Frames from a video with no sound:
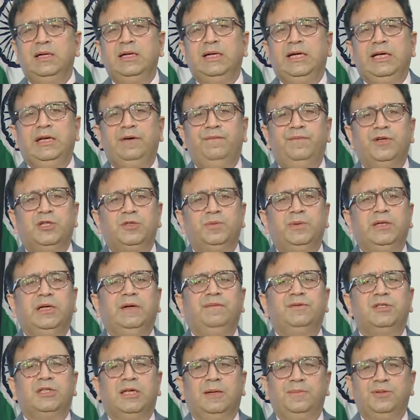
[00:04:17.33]
in which we
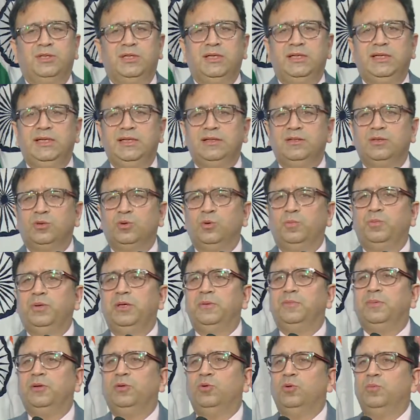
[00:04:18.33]
give subsidies to
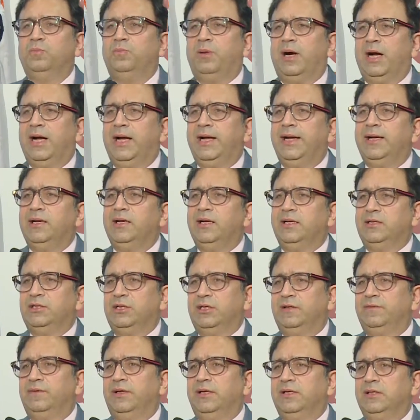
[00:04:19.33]
people who buy
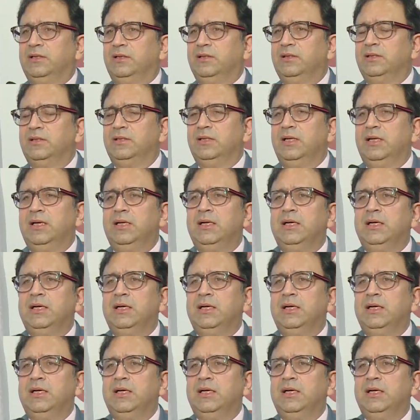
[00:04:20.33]
electric vehicles.